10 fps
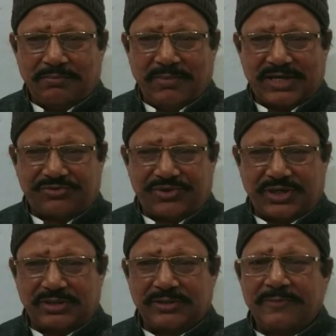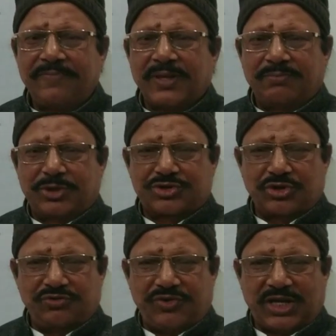metaphor,
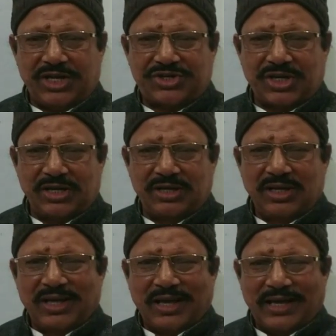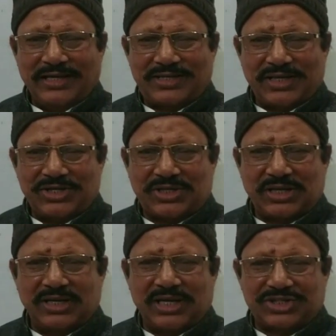personification,
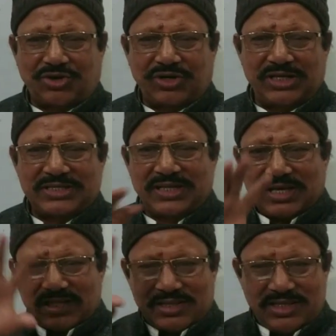alliteration, assonance.